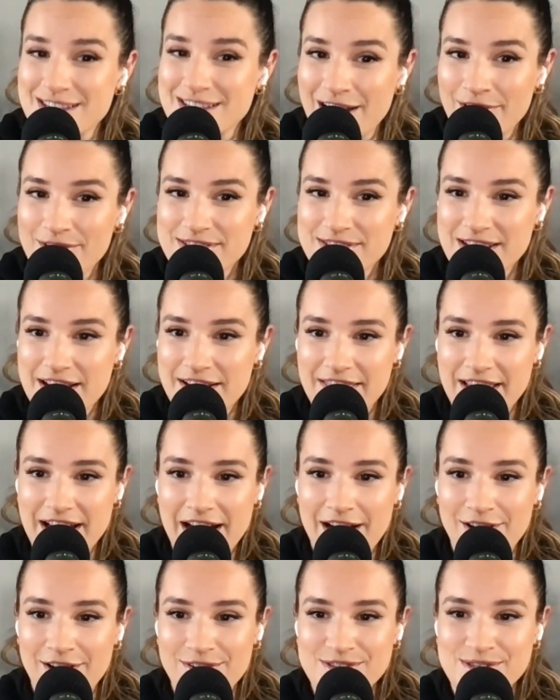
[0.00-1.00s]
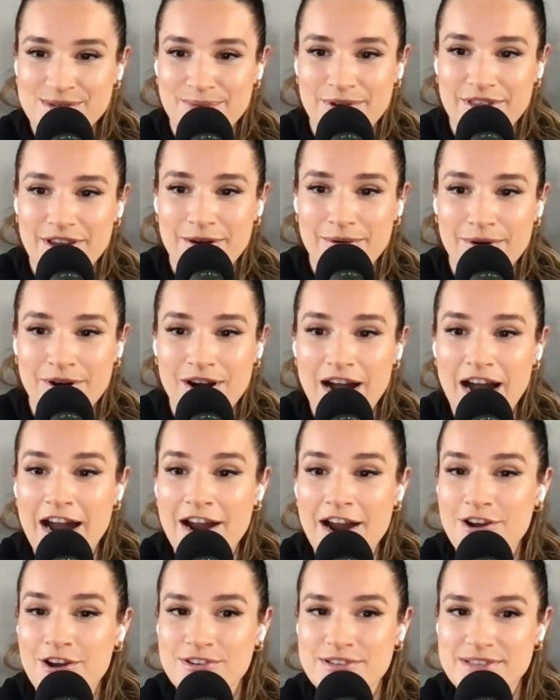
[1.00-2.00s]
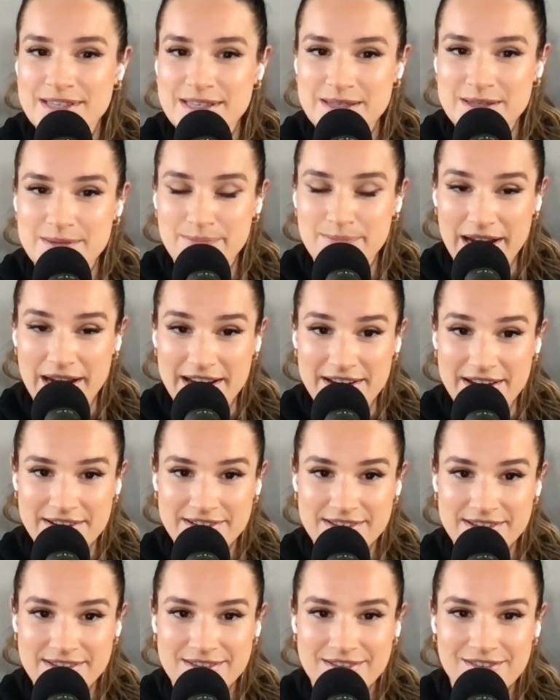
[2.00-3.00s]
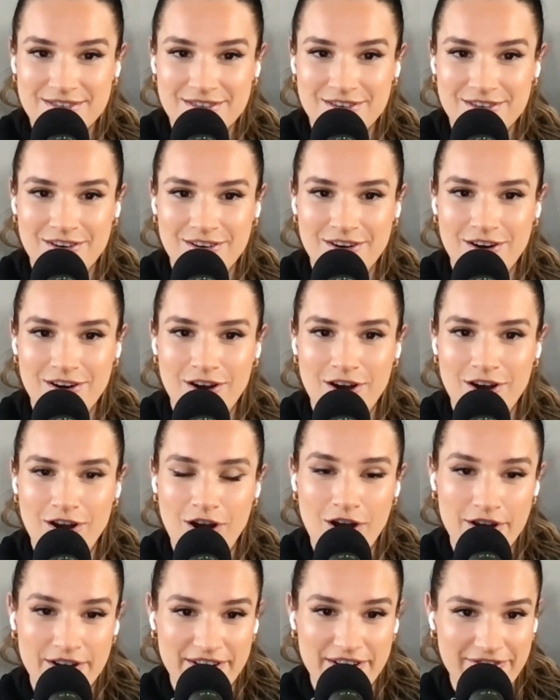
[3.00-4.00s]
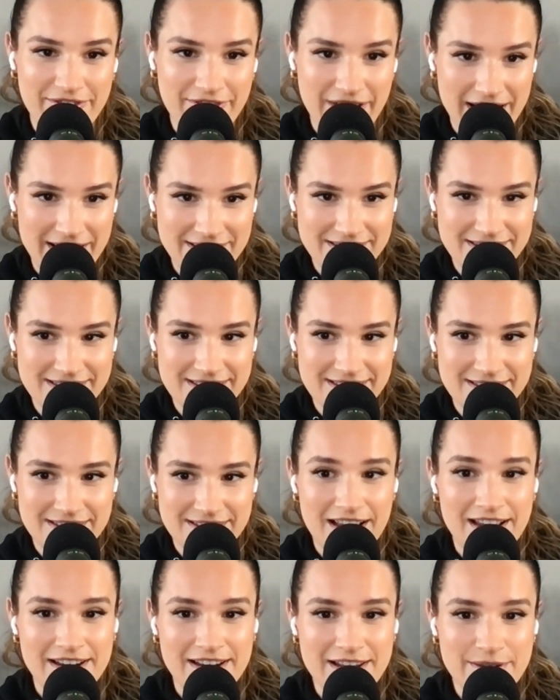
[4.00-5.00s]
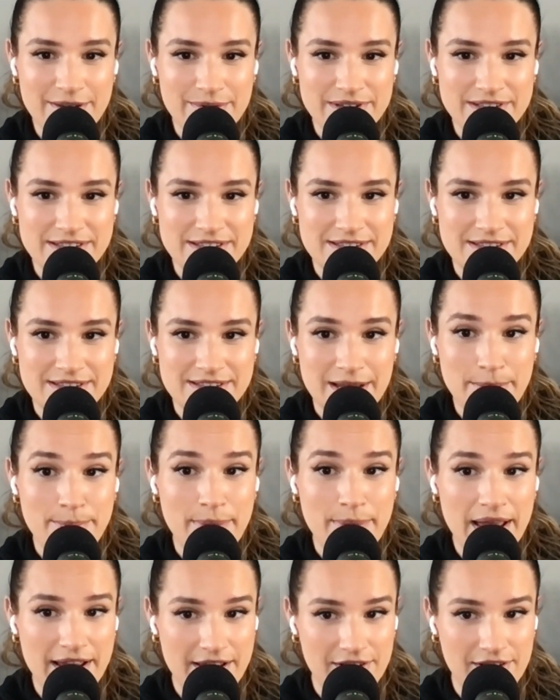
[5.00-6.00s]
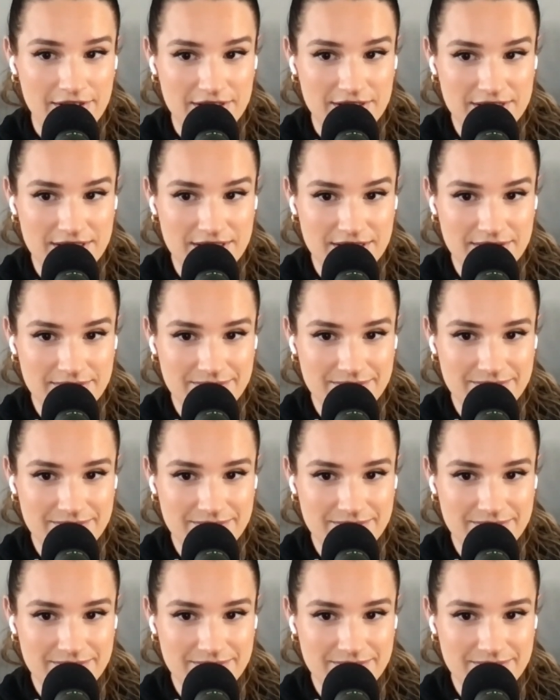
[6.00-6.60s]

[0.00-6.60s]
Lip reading: south side of the house where there were iron spikes on a fence, and he was impaled.